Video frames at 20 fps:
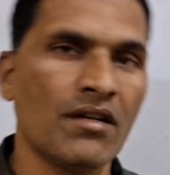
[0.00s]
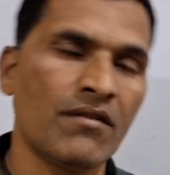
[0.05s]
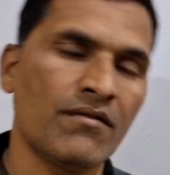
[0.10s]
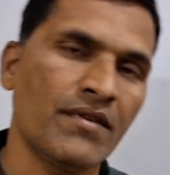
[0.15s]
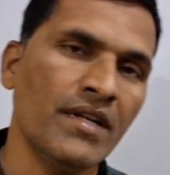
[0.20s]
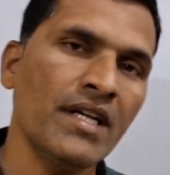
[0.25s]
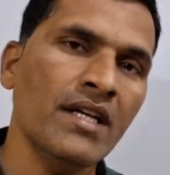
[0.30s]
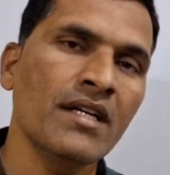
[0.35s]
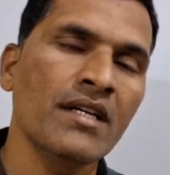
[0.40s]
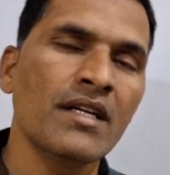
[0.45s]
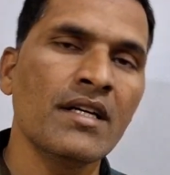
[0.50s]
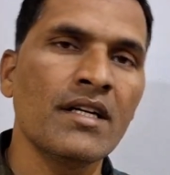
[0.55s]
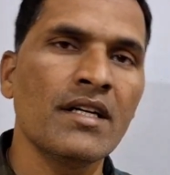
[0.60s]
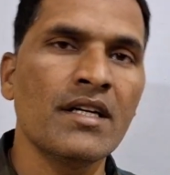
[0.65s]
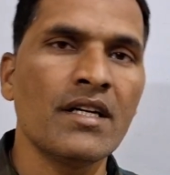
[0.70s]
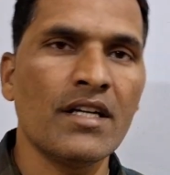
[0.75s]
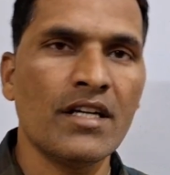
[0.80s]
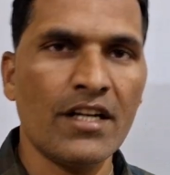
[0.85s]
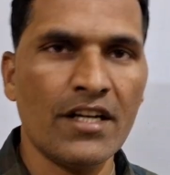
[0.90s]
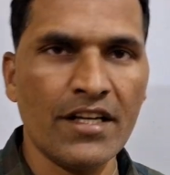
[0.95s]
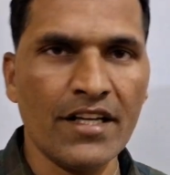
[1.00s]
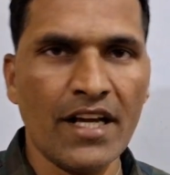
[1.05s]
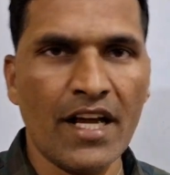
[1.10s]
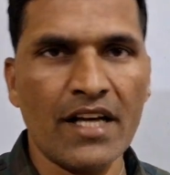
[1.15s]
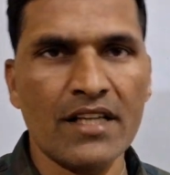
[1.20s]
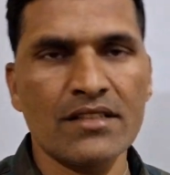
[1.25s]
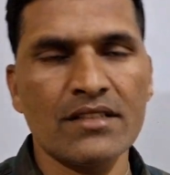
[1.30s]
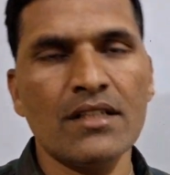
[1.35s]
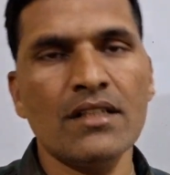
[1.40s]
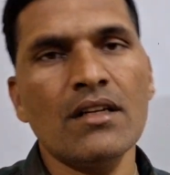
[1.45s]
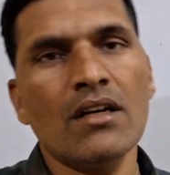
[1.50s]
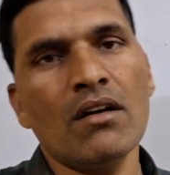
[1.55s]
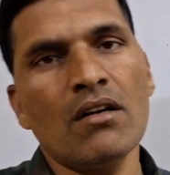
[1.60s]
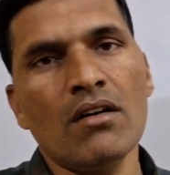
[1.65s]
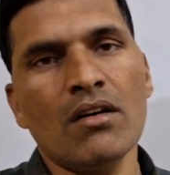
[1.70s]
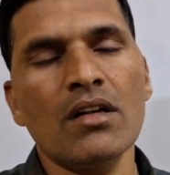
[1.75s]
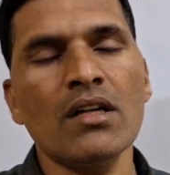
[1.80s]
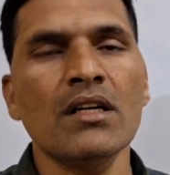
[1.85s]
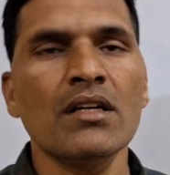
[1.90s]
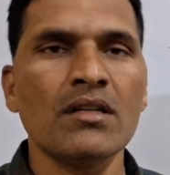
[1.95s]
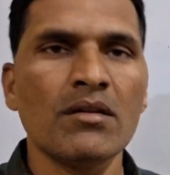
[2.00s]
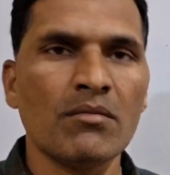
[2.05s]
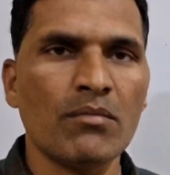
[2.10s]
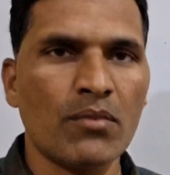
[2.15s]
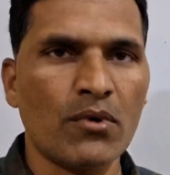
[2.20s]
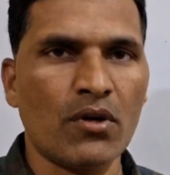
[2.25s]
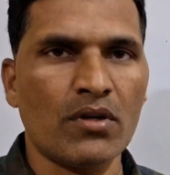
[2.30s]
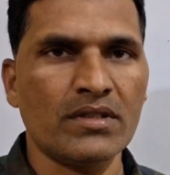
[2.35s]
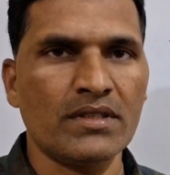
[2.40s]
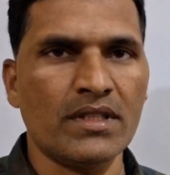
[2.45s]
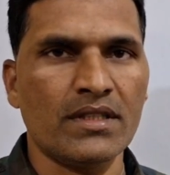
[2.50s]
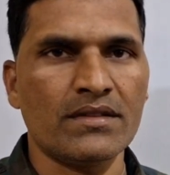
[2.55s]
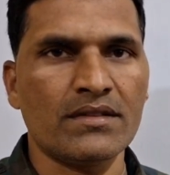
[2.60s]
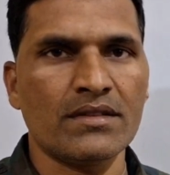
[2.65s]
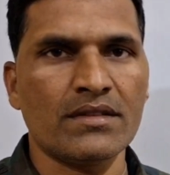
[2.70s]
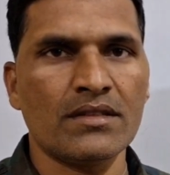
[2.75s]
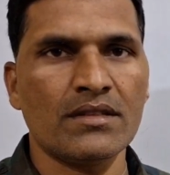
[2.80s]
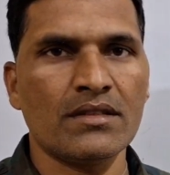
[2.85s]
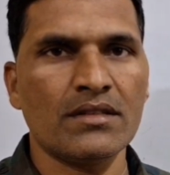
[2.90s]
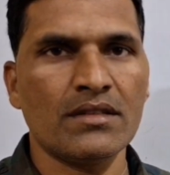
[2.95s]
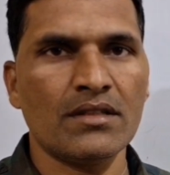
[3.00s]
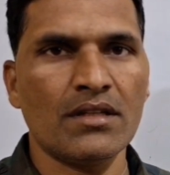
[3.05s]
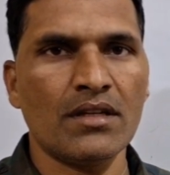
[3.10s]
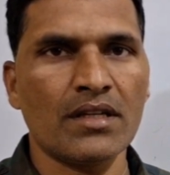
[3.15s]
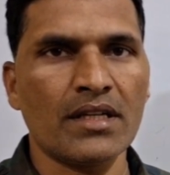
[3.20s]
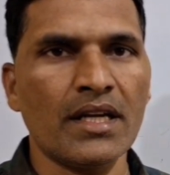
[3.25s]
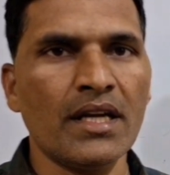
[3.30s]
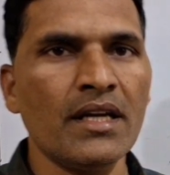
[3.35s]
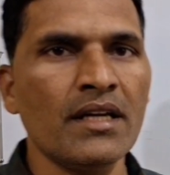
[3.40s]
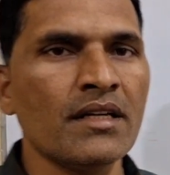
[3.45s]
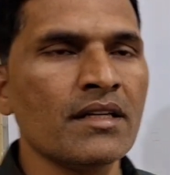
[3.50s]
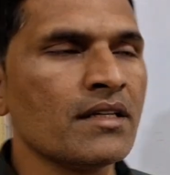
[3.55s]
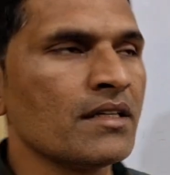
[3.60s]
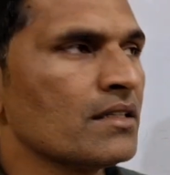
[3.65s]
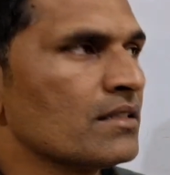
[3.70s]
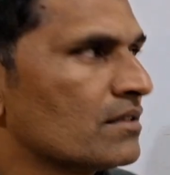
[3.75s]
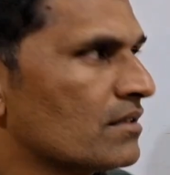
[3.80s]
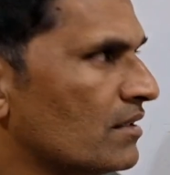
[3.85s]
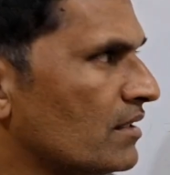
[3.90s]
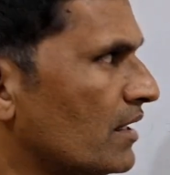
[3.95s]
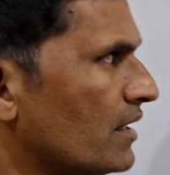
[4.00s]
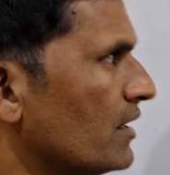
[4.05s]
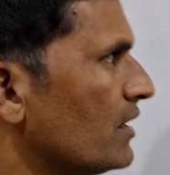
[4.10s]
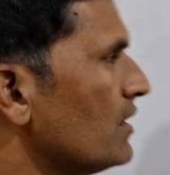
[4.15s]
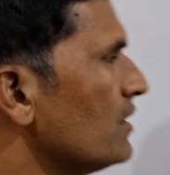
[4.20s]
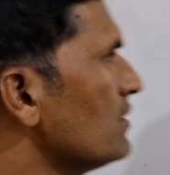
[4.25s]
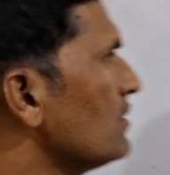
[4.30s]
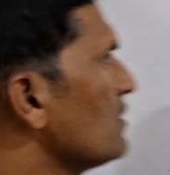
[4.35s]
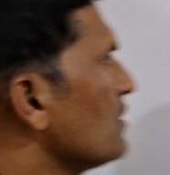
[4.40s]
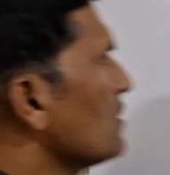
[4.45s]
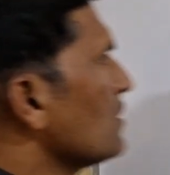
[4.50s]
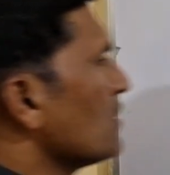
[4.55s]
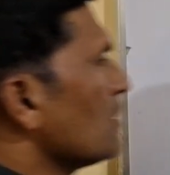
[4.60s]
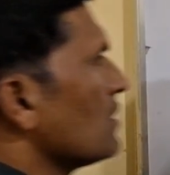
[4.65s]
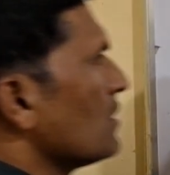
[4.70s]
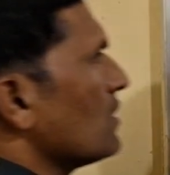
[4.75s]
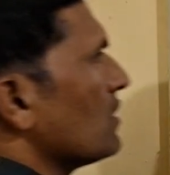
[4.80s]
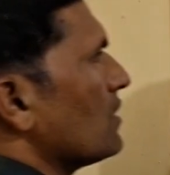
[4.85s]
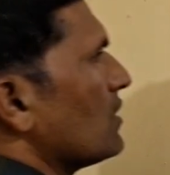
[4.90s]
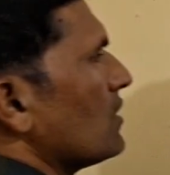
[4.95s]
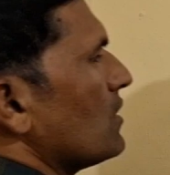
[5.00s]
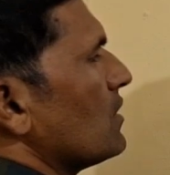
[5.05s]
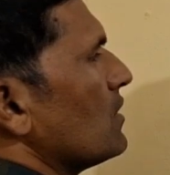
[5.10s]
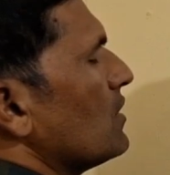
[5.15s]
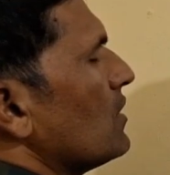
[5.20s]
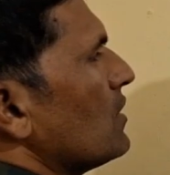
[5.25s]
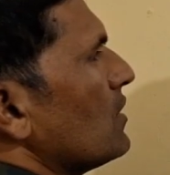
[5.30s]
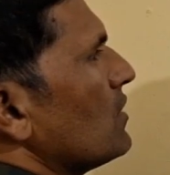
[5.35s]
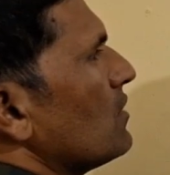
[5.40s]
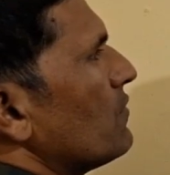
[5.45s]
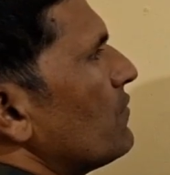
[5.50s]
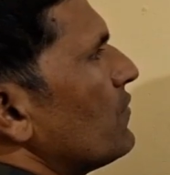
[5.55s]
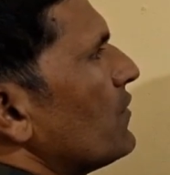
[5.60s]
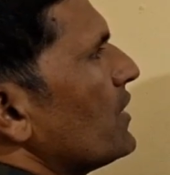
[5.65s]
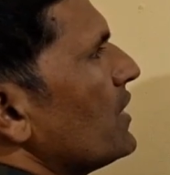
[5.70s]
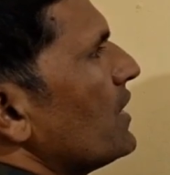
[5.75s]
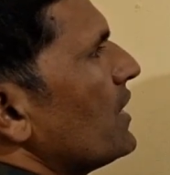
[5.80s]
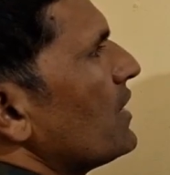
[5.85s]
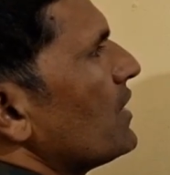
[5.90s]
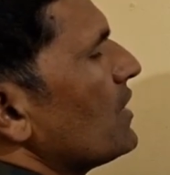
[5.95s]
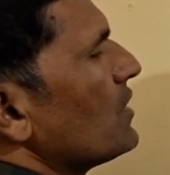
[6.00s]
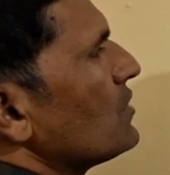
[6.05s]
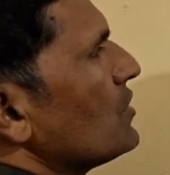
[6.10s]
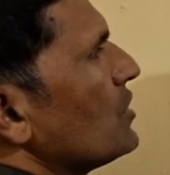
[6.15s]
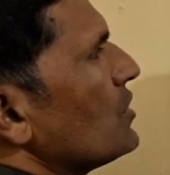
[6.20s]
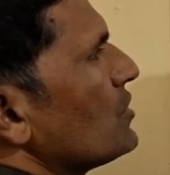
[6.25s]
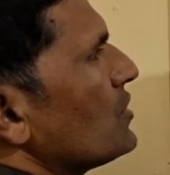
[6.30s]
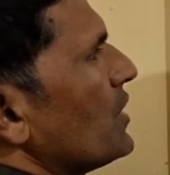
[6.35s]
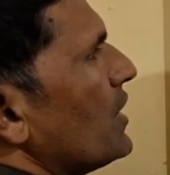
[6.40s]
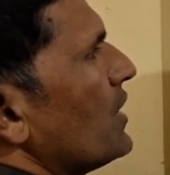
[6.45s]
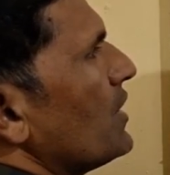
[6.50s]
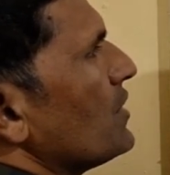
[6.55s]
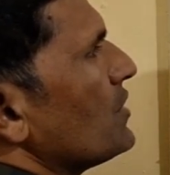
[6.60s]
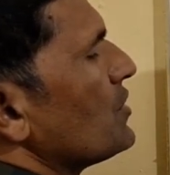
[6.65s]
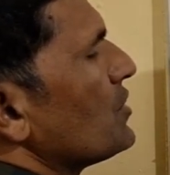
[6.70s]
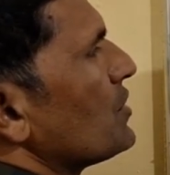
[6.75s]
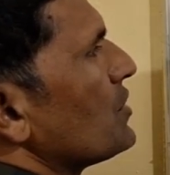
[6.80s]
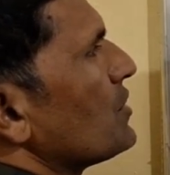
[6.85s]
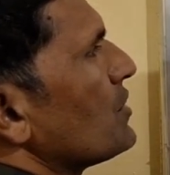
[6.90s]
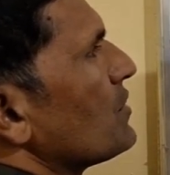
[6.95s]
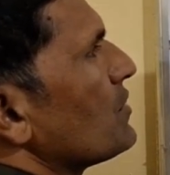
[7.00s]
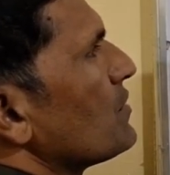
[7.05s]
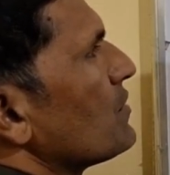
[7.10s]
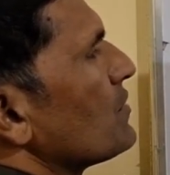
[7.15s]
of a reaction or process. Okay, so that is the free energy change